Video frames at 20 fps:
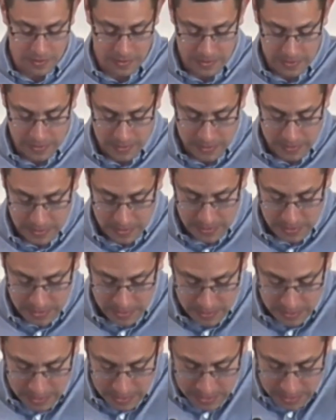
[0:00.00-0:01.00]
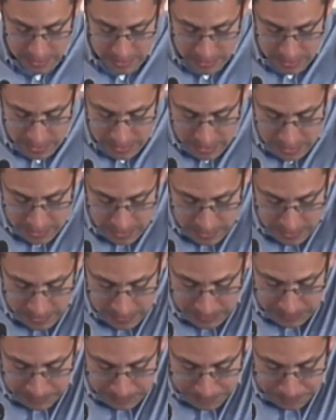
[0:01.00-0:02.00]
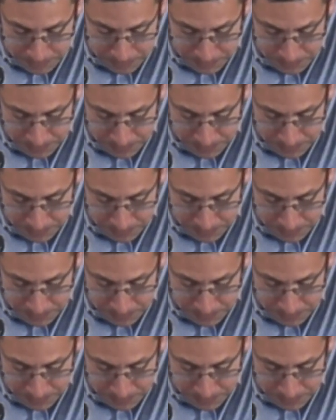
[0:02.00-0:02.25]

(no one is talking)